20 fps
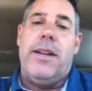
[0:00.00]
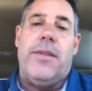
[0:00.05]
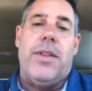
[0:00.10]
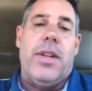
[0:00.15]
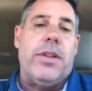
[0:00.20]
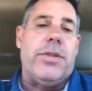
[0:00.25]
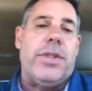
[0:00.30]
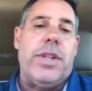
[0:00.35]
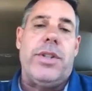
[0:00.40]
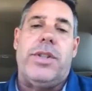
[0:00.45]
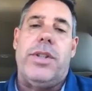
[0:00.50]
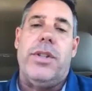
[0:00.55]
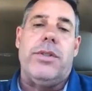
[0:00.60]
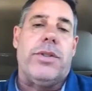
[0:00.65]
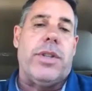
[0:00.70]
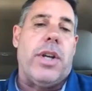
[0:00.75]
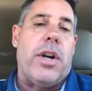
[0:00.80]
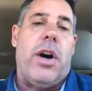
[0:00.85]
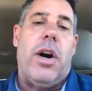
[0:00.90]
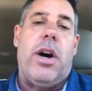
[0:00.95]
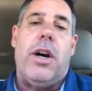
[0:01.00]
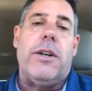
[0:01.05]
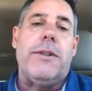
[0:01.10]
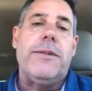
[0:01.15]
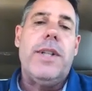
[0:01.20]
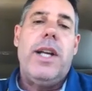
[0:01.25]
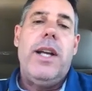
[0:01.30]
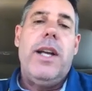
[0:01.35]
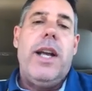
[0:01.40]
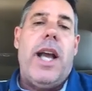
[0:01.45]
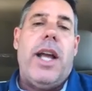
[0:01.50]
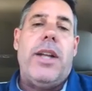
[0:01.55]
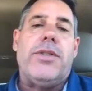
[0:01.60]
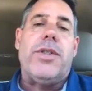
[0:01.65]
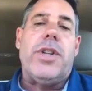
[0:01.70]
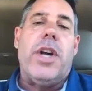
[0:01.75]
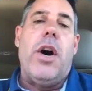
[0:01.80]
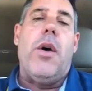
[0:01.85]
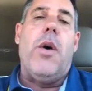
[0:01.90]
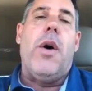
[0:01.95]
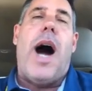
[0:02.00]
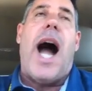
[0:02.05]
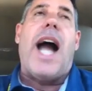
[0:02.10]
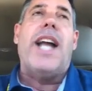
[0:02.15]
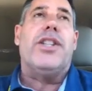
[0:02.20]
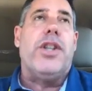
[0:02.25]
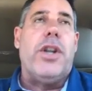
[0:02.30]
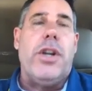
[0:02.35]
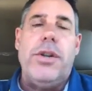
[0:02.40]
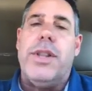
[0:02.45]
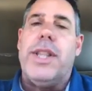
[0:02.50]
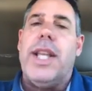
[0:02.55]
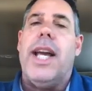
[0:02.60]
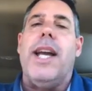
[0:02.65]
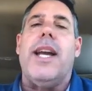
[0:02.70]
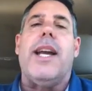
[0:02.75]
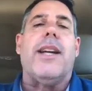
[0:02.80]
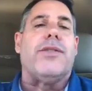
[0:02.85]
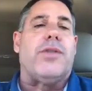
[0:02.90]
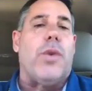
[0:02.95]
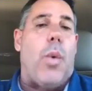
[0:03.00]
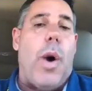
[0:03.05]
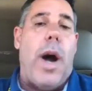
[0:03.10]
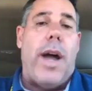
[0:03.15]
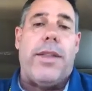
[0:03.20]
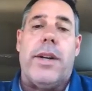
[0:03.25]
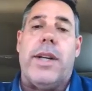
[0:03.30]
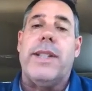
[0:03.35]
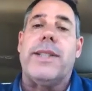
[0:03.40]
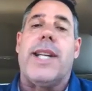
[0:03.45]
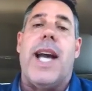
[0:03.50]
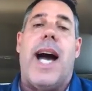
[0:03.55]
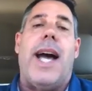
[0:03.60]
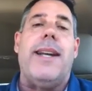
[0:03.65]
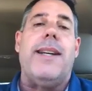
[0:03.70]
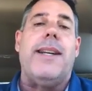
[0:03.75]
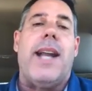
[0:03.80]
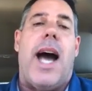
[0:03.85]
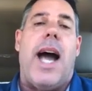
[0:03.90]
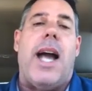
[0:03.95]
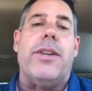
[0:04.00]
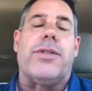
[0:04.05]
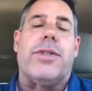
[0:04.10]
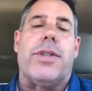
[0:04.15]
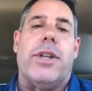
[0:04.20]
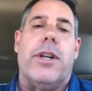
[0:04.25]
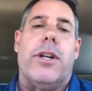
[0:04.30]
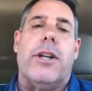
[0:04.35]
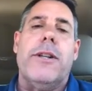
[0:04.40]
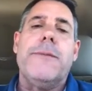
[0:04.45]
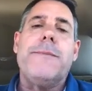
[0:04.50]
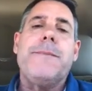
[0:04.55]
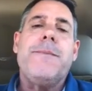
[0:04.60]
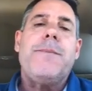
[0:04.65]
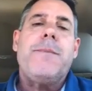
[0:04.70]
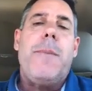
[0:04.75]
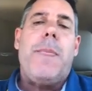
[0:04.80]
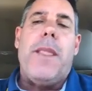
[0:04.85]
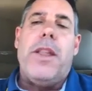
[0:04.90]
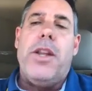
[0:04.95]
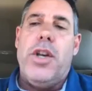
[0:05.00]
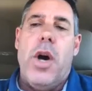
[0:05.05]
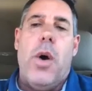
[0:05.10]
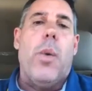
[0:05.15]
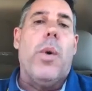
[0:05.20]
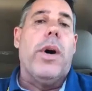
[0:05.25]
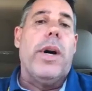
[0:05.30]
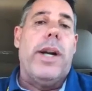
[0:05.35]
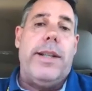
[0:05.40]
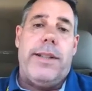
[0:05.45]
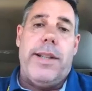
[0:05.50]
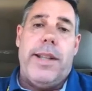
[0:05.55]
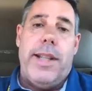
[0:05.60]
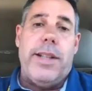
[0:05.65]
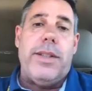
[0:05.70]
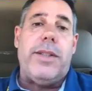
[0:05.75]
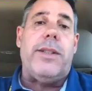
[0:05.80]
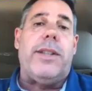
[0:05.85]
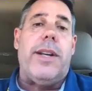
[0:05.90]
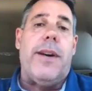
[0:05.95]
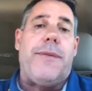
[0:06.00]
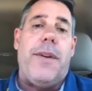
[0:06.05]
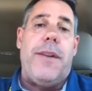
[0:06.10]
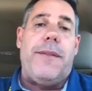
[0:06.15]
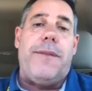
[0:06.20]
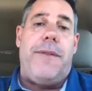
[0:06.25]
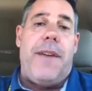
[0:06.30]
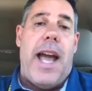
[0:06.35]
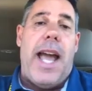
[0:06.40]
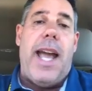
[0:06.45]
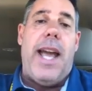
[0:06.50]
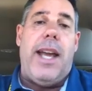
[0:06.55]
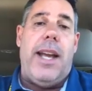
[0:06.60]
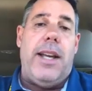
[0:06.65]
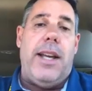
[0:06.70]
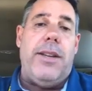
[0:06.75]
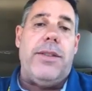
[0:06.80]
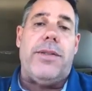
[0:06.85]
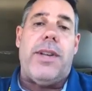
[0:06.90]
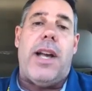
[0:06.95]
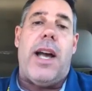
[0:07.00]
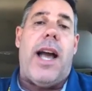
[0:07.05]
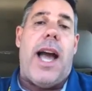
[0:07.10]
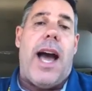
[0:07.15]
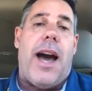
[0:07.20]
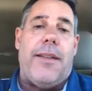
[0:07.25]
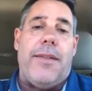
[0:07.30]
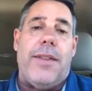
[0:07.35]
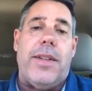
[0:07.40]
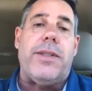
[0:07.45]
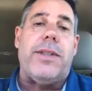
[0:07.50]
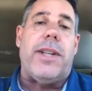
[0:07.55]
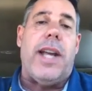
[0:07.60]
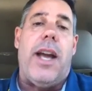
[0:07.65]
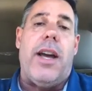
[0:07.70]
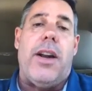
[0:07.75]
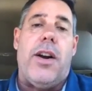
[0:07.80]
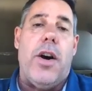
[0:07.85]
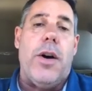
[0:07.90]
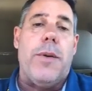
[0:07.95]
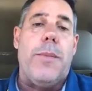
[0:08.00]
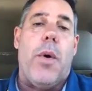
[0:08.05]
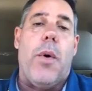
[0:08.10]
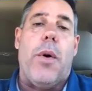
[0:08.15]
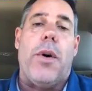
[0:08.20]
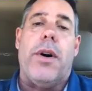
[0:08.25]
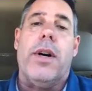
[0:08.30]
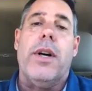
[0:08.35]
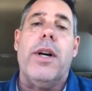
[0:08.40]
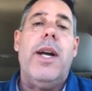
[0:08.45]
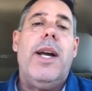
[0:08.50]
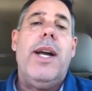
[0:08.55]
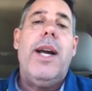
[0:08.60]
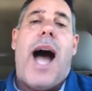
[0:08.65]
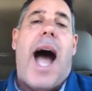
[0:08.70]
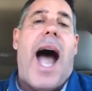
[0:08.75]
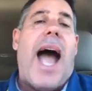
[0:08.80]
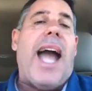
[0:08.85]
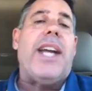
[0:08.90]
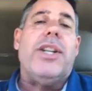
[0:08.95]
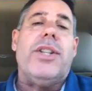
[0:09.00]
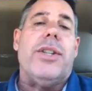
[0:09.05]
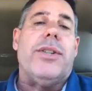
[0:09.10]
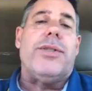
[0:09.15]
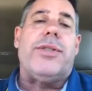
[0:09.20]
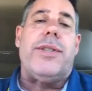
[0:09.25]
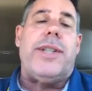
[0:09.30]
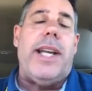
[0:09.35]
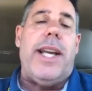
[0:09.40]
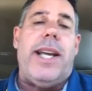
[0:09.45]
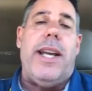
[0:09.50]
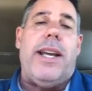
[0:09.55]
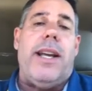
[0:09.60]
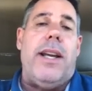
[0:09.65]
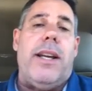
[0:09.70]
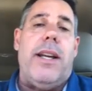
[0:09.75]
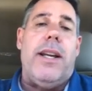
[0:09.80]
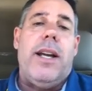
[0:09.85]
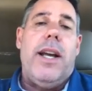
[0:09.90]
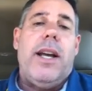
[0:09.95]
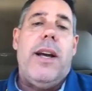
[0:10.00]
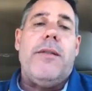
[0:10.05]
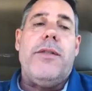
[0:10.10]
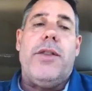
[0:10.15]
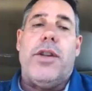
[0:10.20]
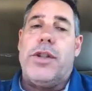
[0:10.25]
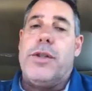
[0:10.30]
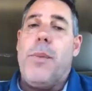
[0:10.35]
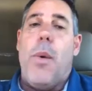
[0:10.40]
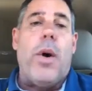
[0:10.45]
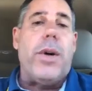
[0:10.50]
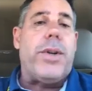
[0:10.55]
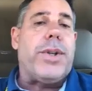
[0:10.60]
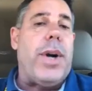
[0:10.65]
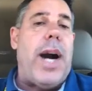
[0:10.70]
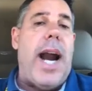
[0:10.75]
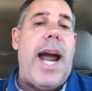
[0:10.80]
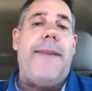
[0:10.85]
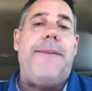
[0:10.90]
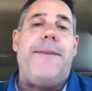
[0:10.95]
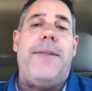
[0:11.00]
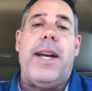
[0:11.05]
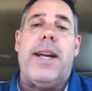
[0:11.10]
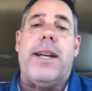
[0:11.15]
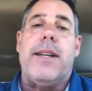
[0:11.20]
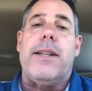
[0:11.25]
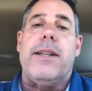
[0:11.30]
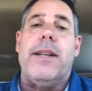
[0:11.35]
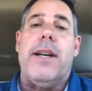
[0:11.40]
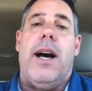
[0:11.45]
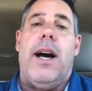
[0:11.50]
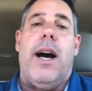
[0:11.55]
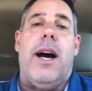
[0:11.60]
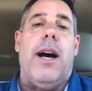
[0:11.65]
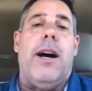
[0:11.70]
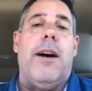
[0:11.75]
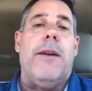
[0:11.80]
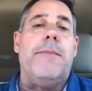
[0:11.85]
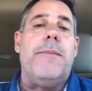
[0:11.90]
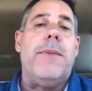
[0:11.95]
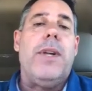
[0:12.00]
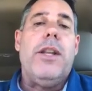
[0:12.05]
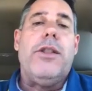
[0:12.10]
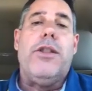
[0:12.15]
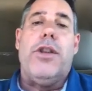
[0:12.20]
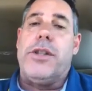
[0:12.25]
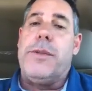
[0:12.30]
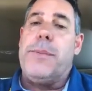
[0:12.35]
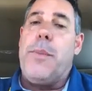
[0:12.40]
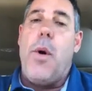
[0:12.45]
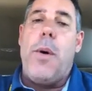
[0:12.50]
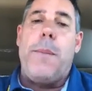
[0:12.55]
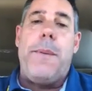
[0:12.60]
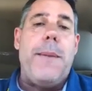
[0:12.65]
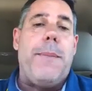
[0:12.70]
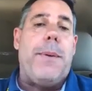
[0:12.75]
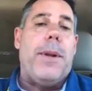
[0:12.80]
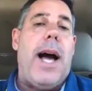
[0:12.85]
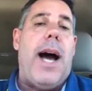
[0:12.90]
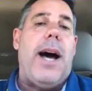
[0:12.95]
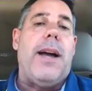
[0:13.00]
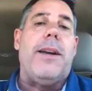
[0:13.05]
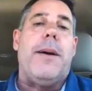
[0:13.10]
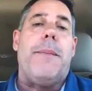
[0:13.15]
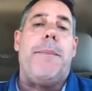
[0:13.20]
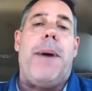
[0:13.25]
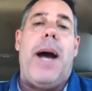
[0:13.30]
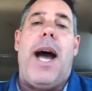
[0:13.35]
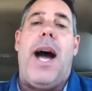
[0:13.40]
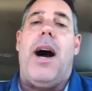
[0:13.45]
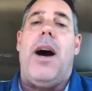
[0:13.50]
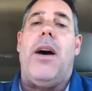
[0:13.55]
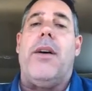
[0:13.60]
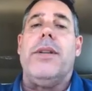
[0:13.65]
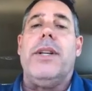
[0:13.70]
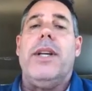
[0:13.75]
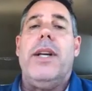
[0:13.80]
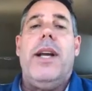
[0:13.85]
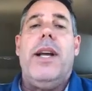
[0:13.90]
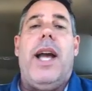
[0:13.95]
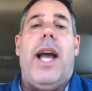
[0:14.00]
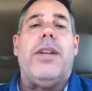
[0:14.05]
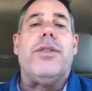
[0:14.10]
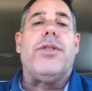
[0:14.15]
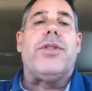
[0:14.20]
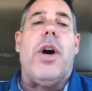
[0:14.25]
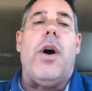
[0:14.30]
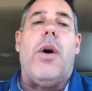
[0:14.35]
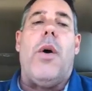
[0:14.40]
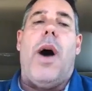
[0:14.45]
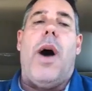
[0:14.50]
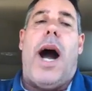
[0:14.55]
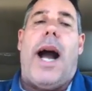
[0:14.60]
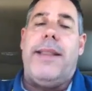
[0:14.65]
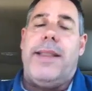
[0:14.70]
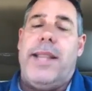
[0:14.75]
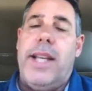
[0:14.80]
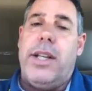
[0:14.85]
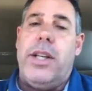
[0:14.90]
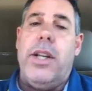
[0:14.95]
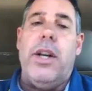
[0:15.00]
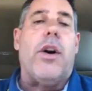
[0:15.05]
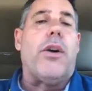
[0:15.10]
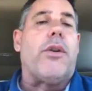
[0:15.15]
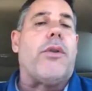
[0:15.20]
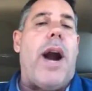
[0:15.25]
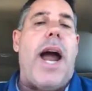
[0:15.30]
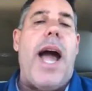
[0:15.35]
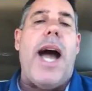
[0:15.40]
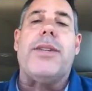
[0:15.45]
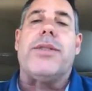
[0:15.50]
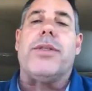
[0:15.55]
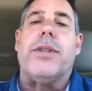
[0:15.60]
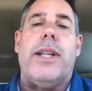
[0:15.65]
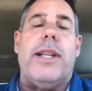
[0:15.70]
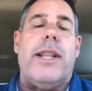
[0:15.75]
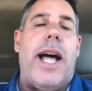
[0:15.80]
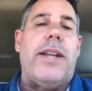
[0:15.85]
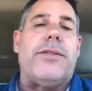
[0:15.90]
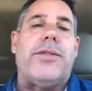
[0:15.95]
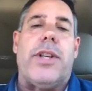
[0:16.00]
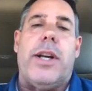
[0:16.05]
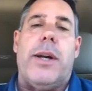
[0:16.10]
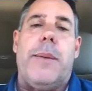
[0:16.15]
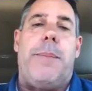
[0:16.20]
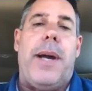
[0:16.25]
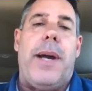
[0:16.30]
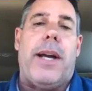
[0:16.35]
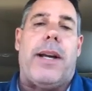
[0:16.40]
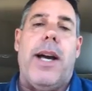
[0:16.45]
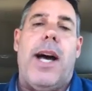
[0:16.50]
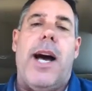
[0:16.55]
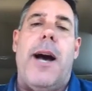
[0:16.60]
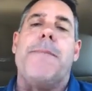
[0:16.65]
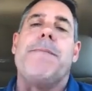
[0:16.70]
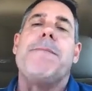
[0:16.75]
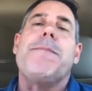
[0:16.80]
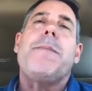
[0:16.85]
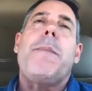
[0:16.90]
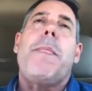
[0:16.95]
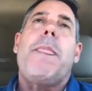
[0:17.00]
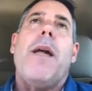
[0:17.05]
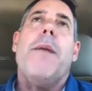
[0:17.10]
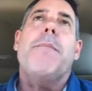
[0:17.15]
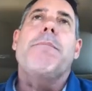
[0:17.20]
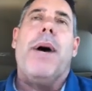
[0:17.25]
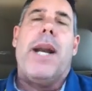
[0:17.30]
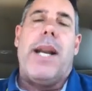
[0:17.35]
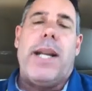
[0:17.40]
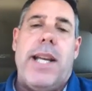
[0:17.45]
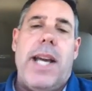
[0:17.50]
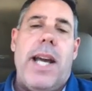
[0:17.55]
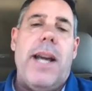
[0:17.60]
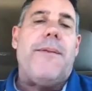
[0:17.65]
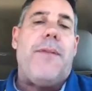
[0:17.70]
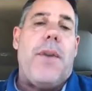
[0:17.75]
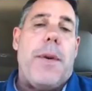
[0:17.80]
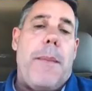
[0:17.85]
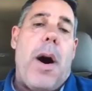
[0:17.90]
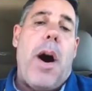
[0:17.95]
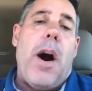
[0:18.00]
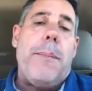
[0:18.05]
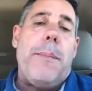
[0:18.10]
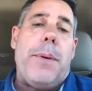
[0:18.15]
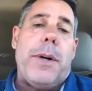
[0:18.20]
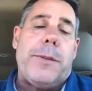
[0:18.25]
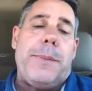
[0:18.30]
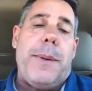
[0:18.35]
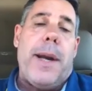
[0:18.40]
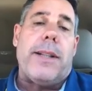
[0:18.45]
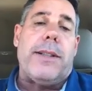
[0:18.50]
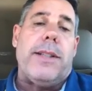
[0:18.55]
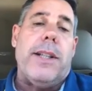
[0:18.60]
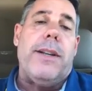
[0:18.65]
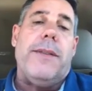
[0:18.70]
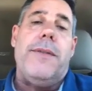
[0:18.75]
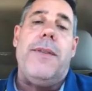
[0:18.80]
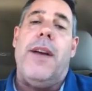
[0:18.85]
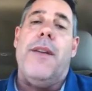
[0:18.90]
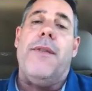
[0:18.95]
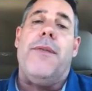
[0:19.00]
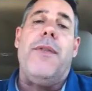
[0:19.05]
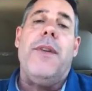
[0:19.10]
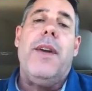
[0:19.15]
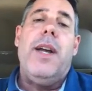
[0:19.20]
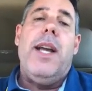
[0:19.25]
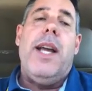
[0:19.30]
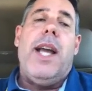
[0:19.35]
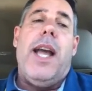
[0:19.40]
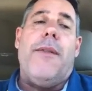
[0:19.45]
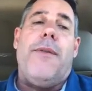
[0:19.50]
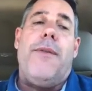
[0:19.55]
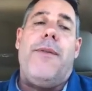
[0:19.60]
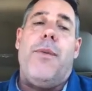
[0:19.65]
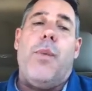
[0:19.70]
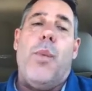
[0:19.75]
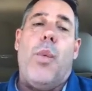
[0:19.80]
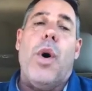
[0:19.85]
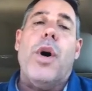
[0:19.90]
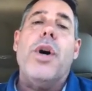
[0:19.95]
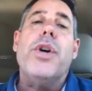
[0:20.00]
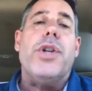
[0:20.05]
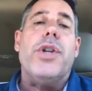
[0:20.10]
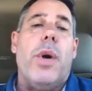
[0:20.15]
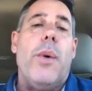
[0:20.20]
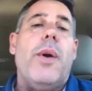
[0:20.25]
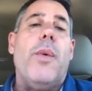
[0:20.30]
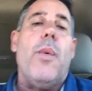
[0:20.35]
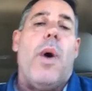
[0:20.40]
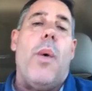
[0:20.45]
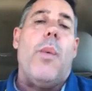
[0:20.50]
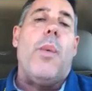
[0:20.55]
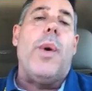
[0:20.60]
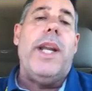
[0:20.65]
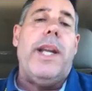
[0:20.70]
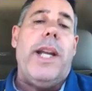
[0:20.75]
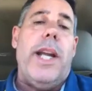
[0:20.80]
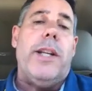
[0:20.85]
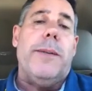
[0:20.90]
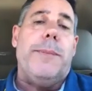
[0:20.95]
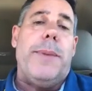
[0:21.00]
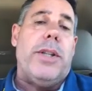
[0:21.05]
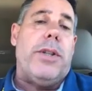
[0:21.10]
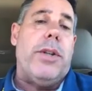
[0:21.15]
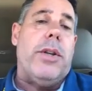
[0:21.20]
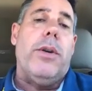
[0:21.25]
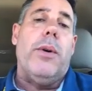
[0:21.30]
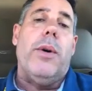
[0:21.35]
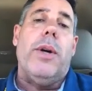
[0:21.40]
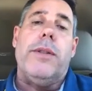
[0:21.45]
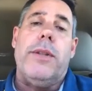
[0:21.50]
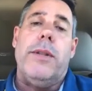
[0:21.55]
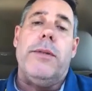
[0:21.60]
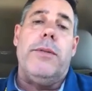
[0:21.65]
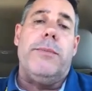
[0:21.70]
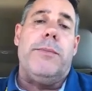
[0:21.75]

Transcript: of those issues at all. And so I do think as the weather has gotten nicer, we're into this different phase out of the stay-at-home order. I can just see there's more traffic. There's more people out and about. And so I think, gradually that's going to pick up. But again, from our perspective, if we're doing what we need to be doing